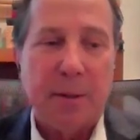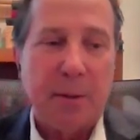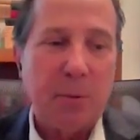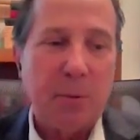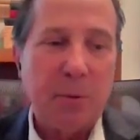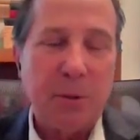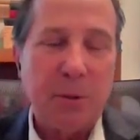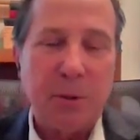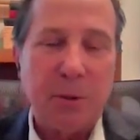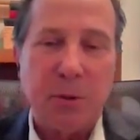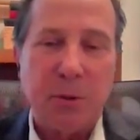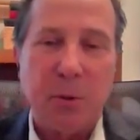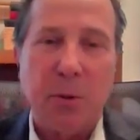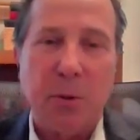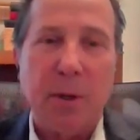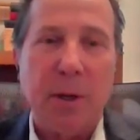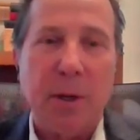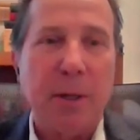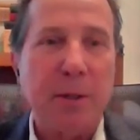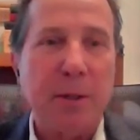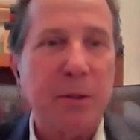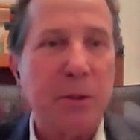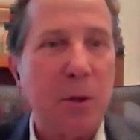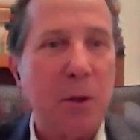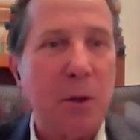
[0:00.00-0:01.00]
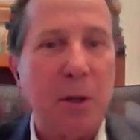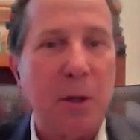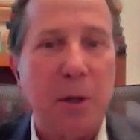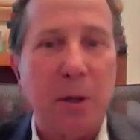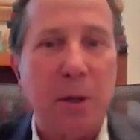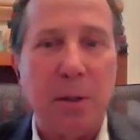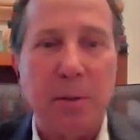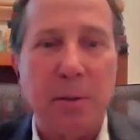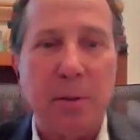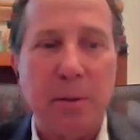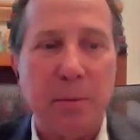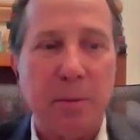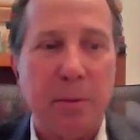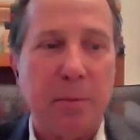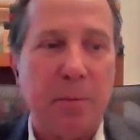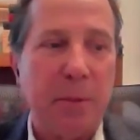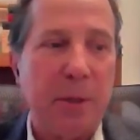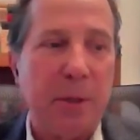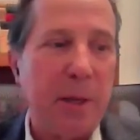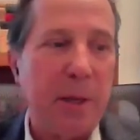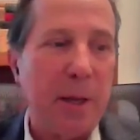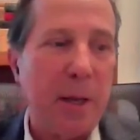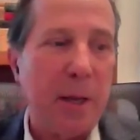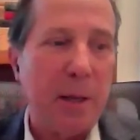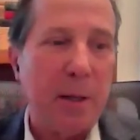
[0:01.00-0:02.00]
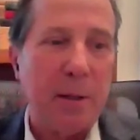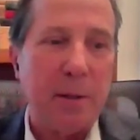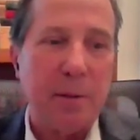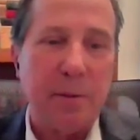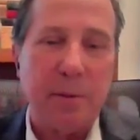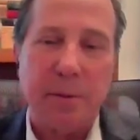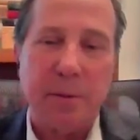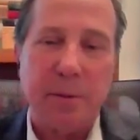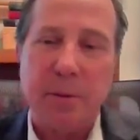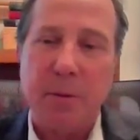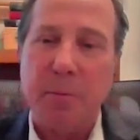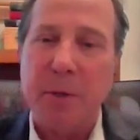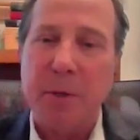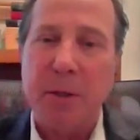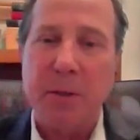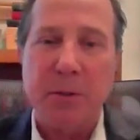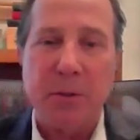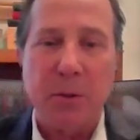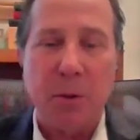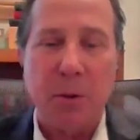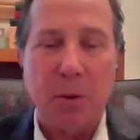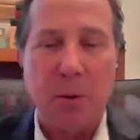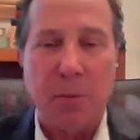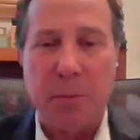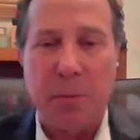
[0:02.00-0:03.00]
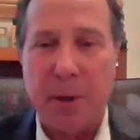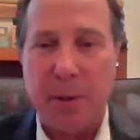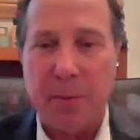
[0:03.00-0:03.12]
There was a story I saw in a Minnesota